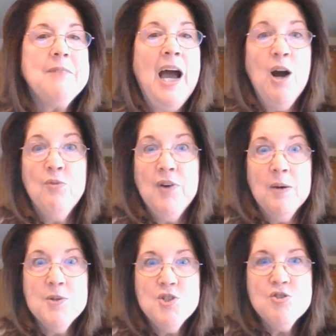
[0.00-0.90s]
how far
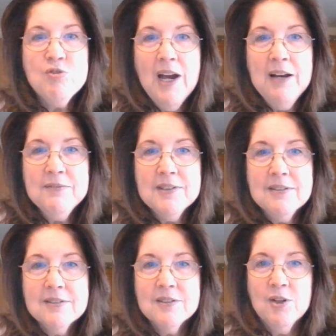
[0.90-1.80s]
would you
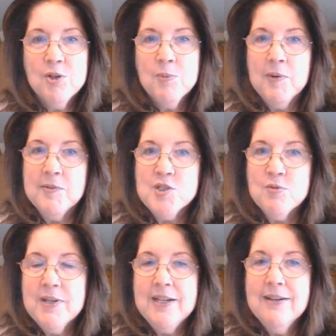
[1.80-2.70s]
travel to go to a
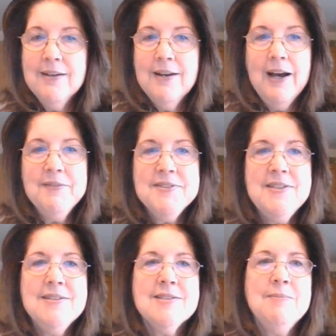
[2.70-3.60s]
retreat? I've
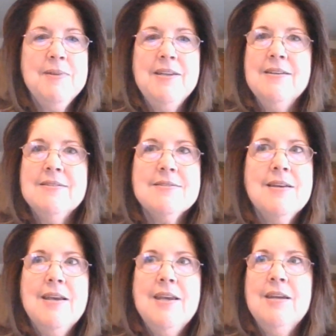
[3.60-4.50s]
seen some of these,
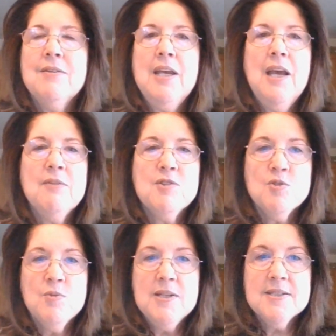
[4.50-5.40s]
they have
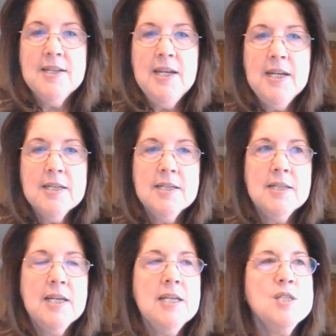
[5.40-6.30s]
retreats in
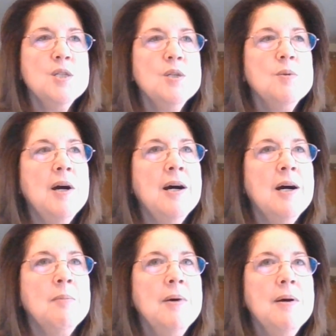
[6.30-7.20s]
England. They do
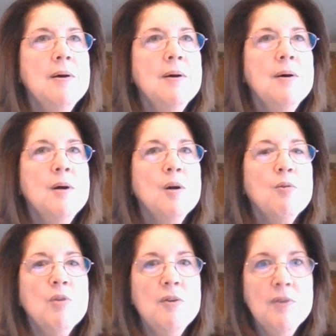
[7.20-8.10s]

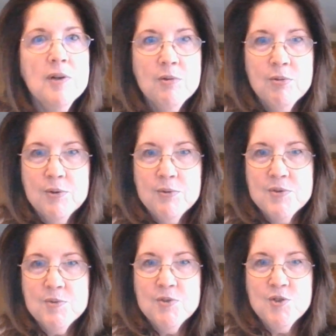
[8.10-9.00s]
river
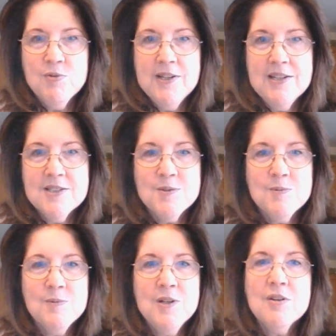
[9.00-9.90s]
cruise retreats
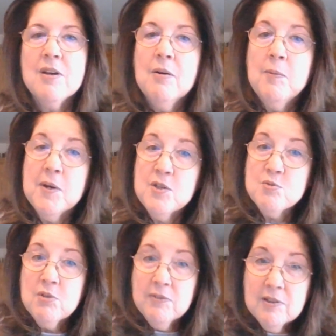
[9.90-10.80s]
where you can go on one of
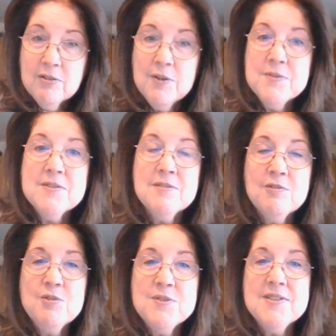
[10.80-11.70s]
those river
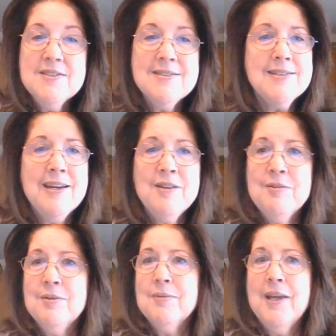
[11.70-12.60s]
cruises down
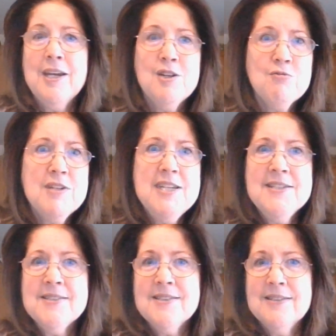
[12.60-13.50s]
through like
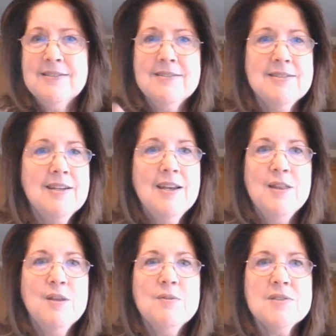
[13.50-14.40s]
Greece and
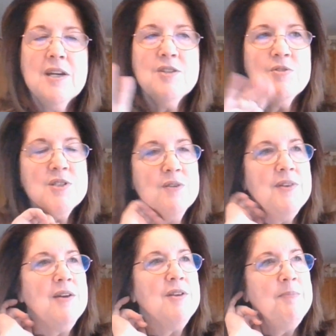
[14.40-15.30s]
those countries over
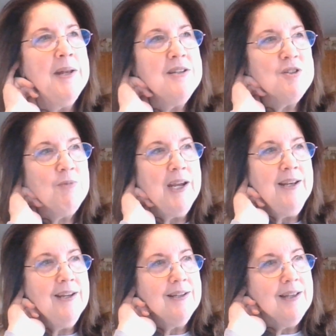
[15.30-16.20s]
there in the
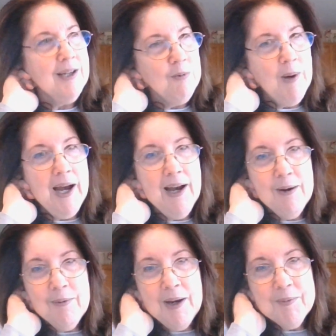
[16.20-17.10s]
Mediterranean. Like,
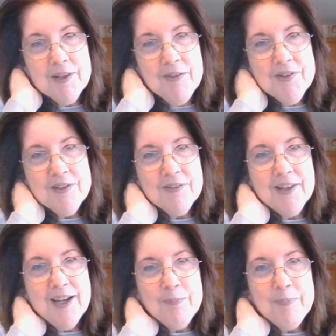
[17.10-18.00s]
wow, I would love to do
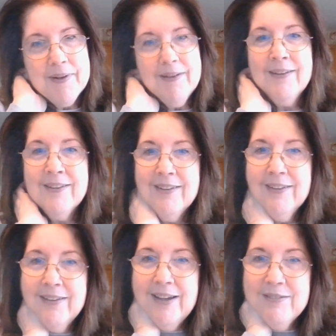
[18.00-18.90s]
that, but
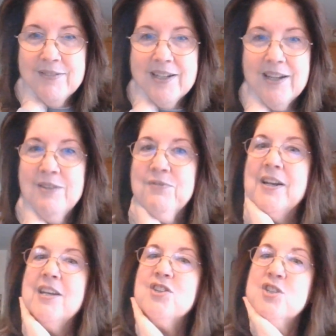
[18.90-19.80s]
I don't think I'd
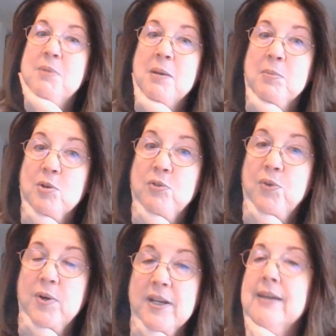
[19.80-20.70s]
financially be able to
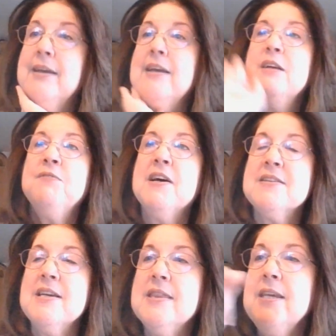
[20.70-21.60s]
afford it. In fact,
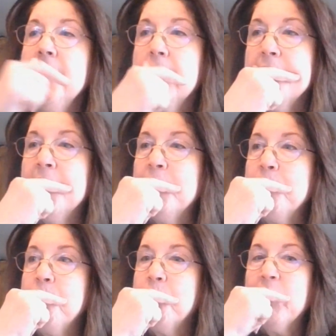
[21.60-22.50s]
I think
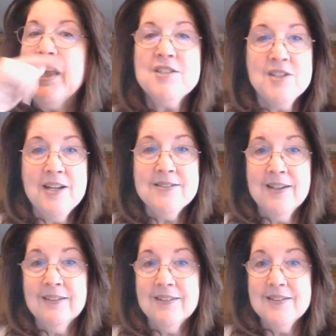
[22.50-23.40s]
Jeanette
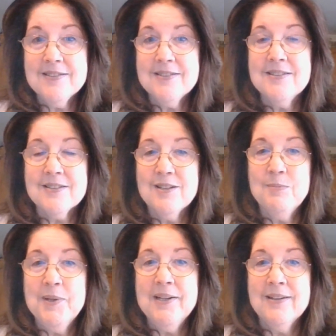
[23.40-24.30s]
Douglas is going to
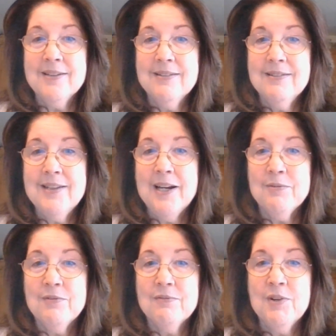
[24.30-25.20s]
be on that
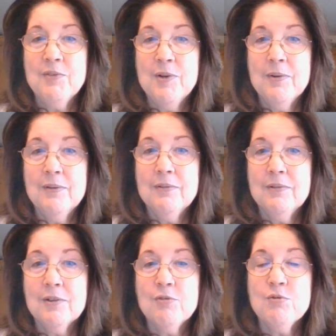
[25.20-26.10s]
river
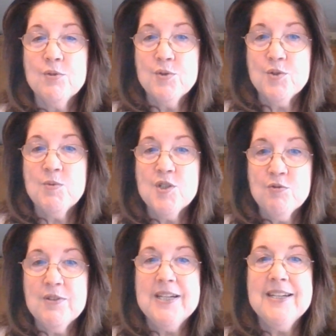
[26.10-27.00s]
cruise
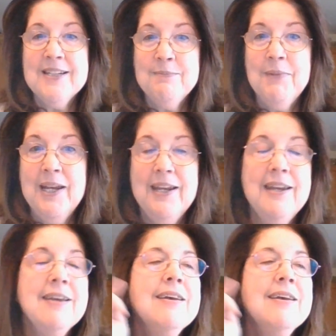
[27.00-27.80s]
retreat in May.